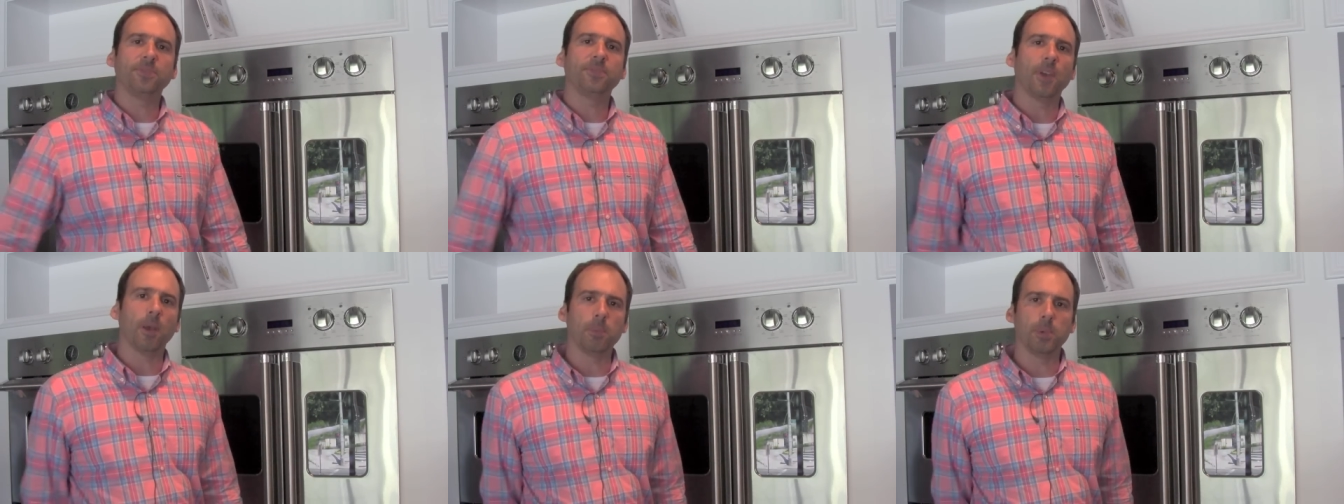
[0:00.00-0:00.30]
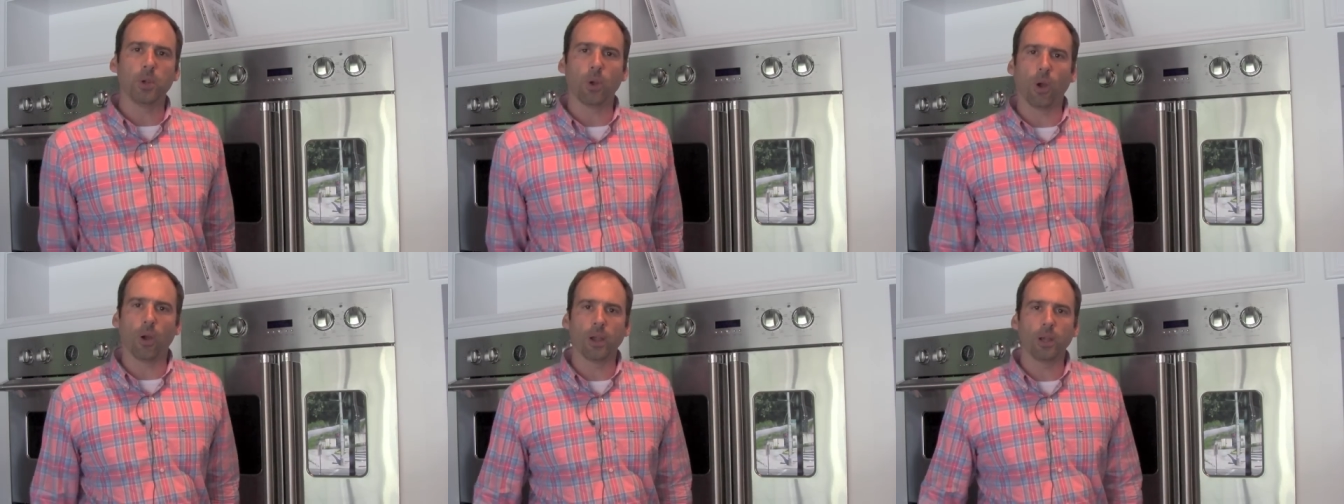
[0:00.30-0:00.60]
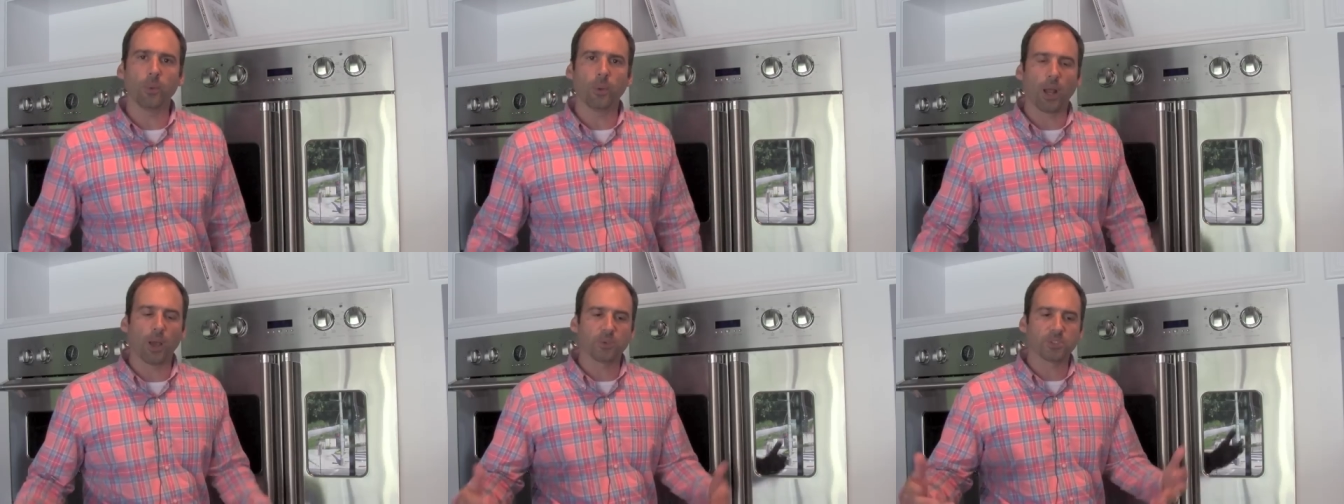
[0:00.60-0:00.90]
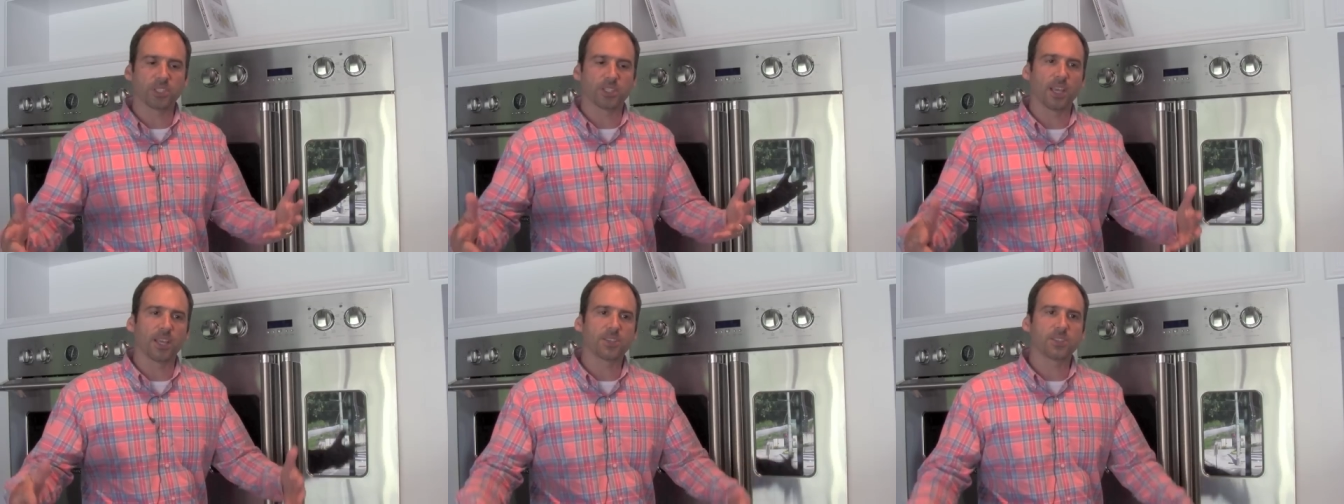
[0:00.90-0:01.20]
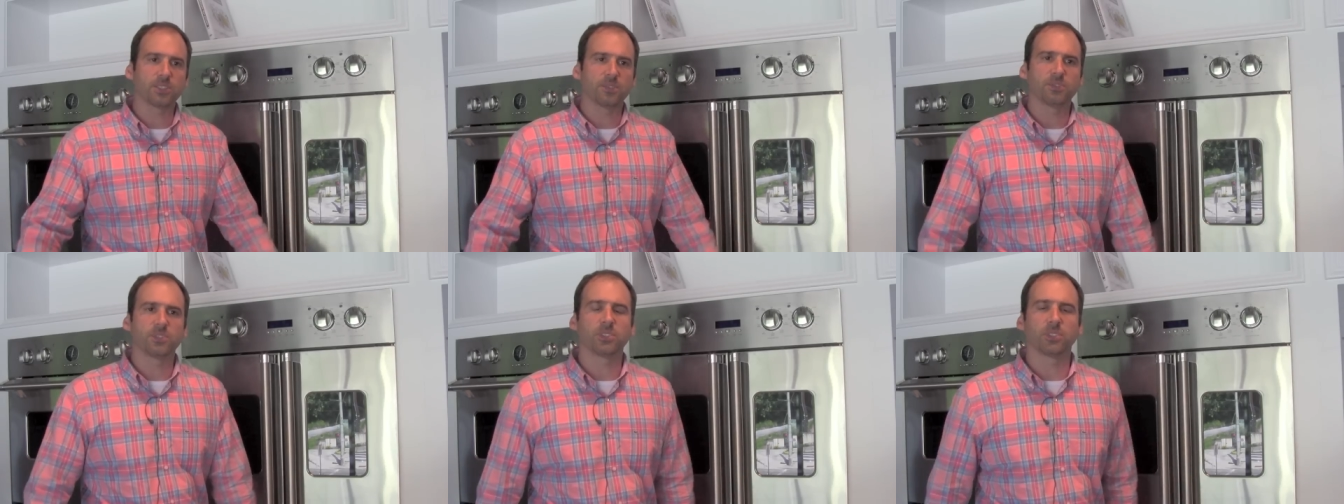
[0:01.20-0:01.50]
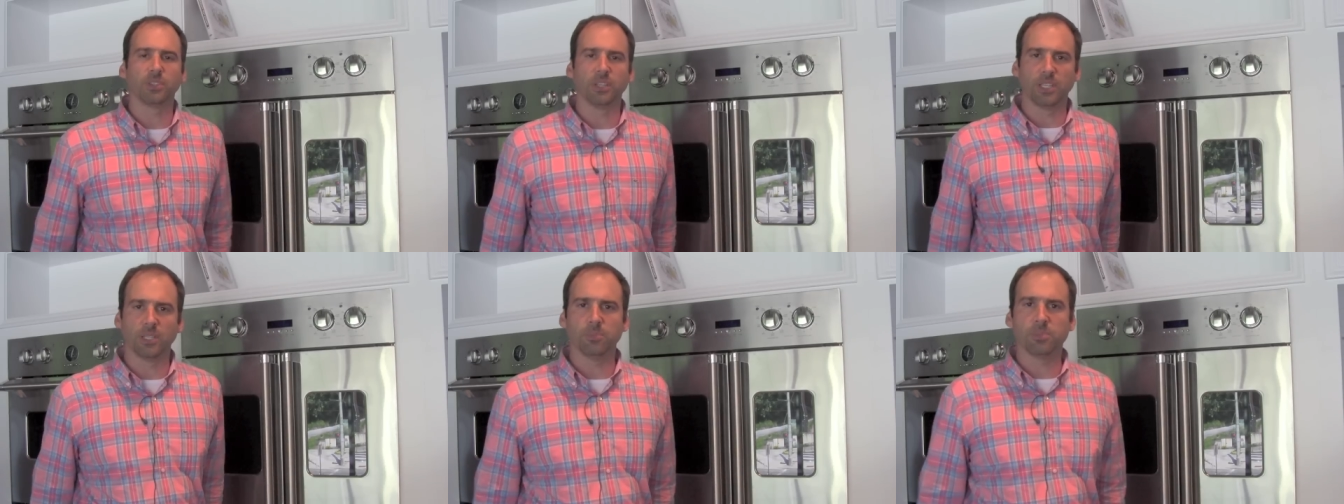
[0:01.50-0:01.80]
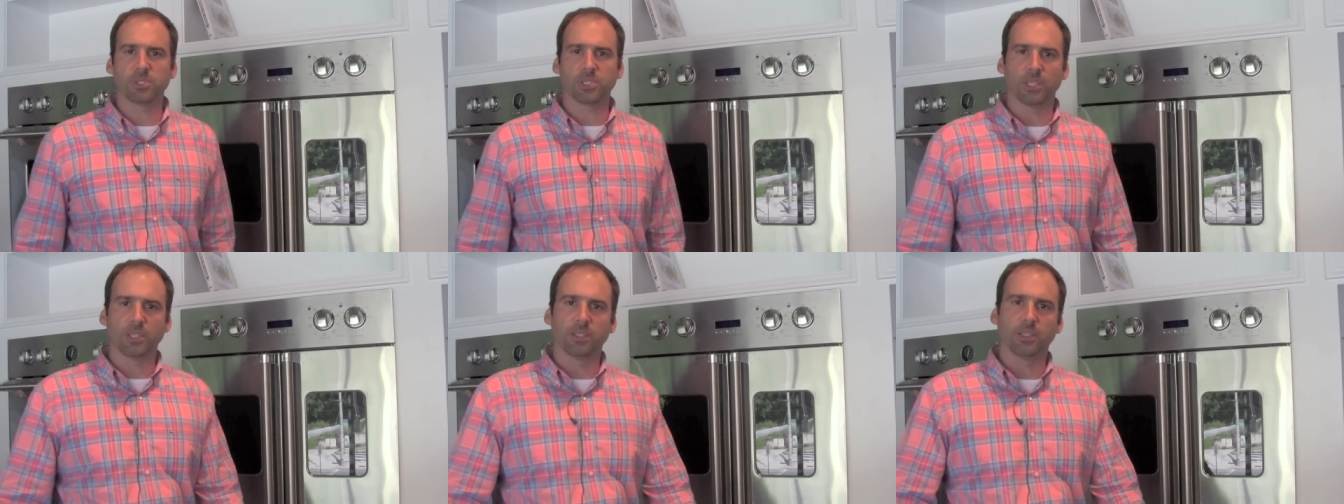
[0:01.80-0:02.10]
February when I was a guest of
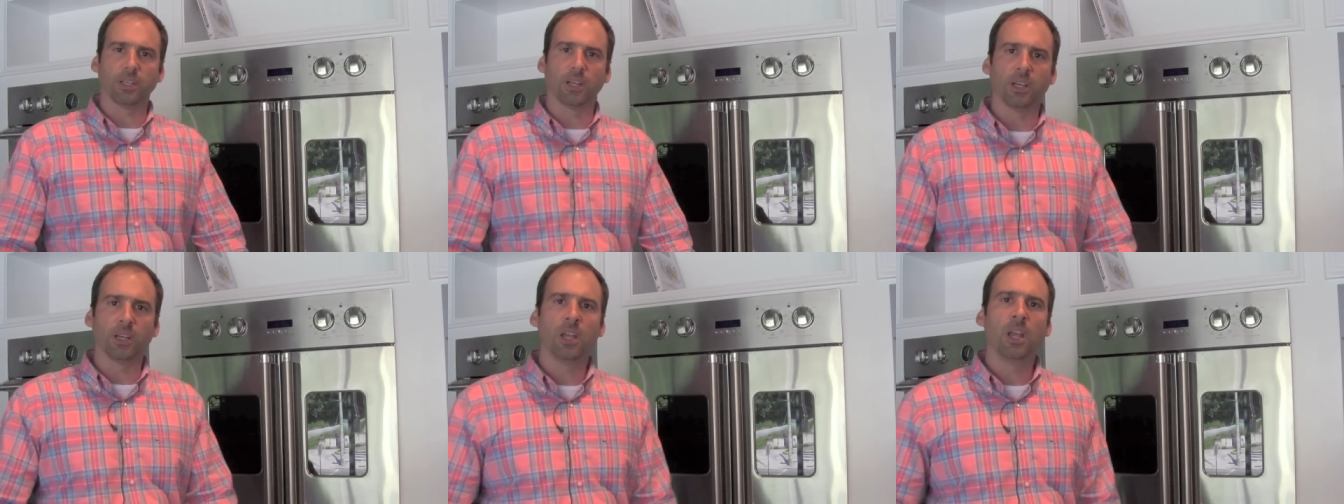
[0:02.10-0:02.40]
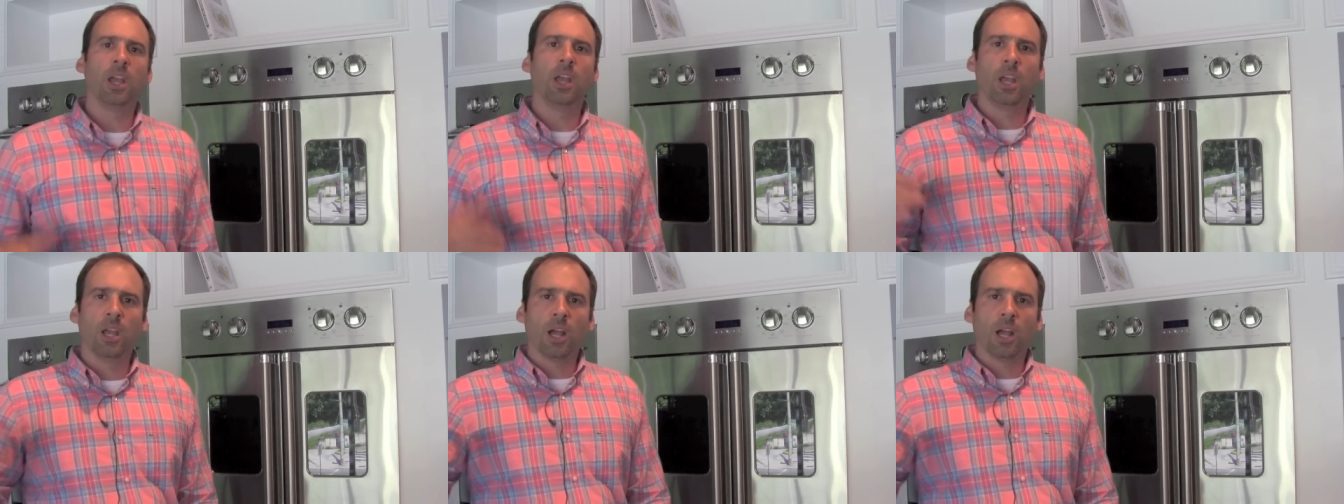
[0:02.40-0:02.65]
Salim's and uh,